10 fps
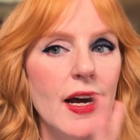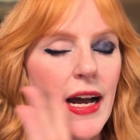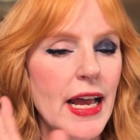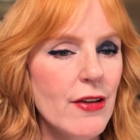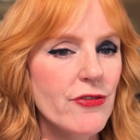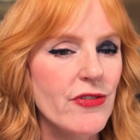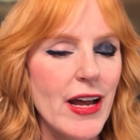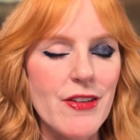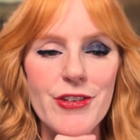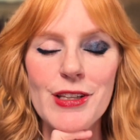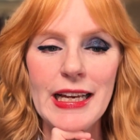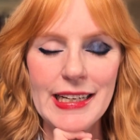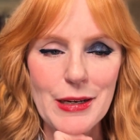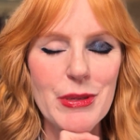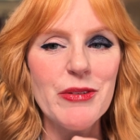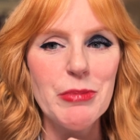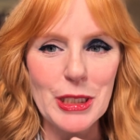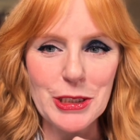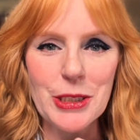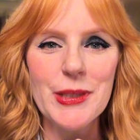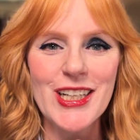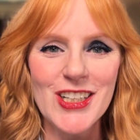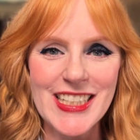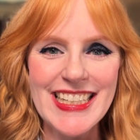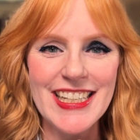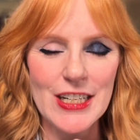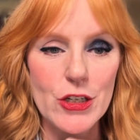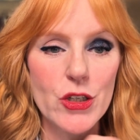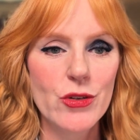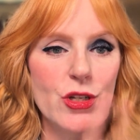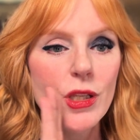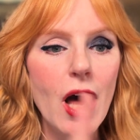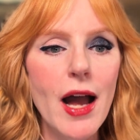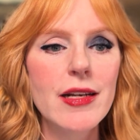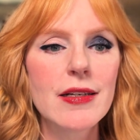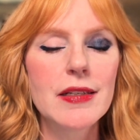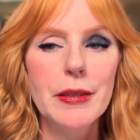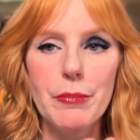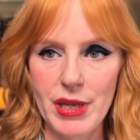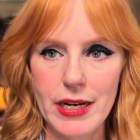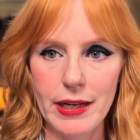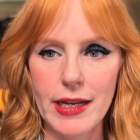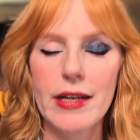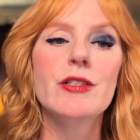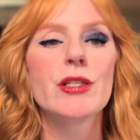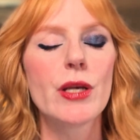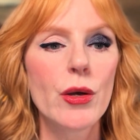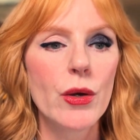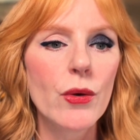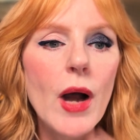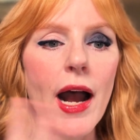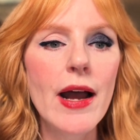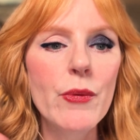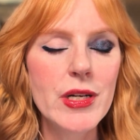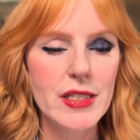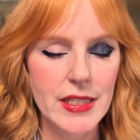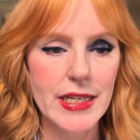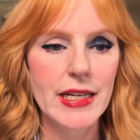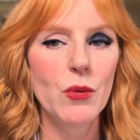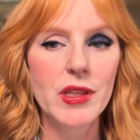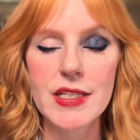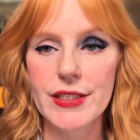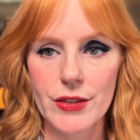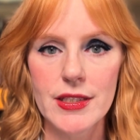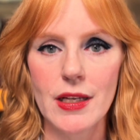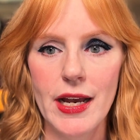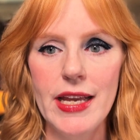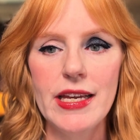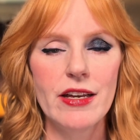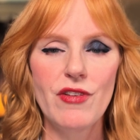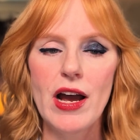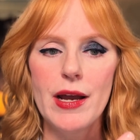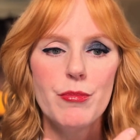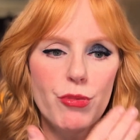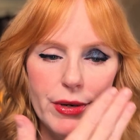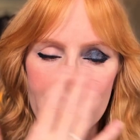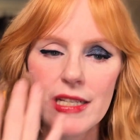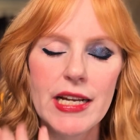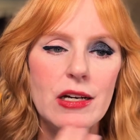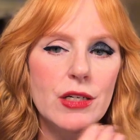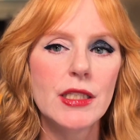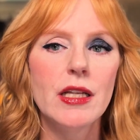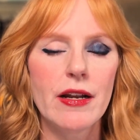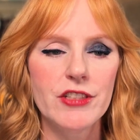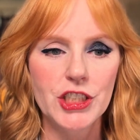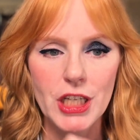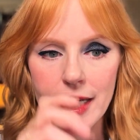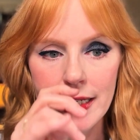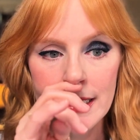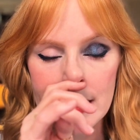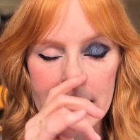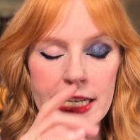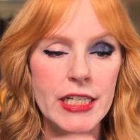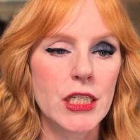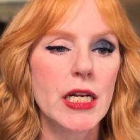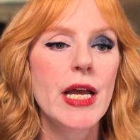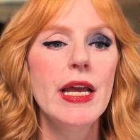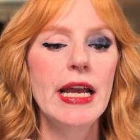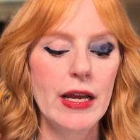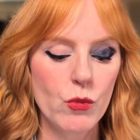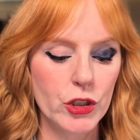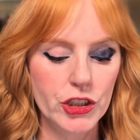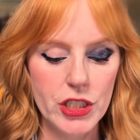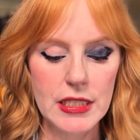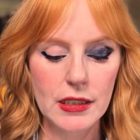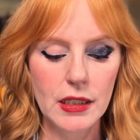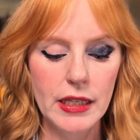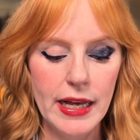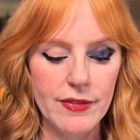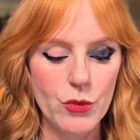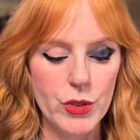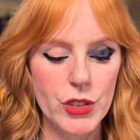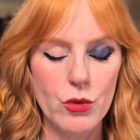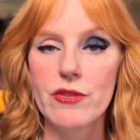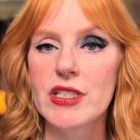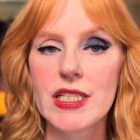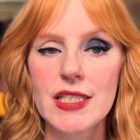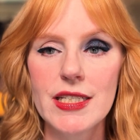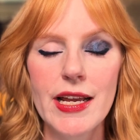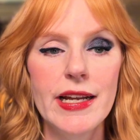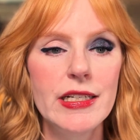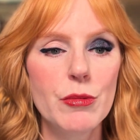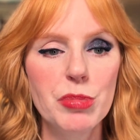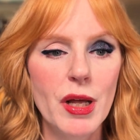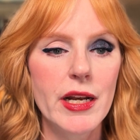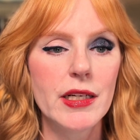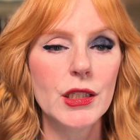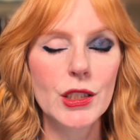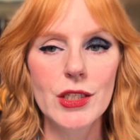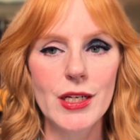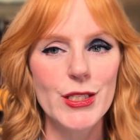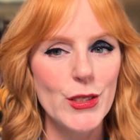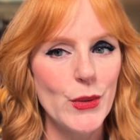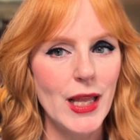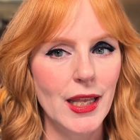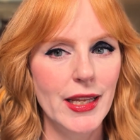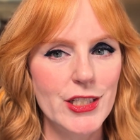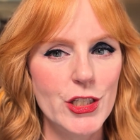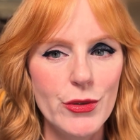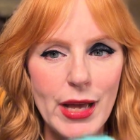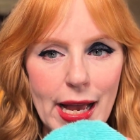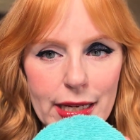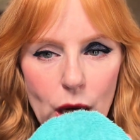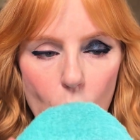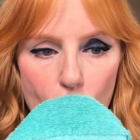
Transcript: I feel like a bit of blush going on here, so there's a lot competing. And so I want to see what this looks like if I bring down a lot of the shininess here and we're just left with sort of a stained, blotted look. So let's do that.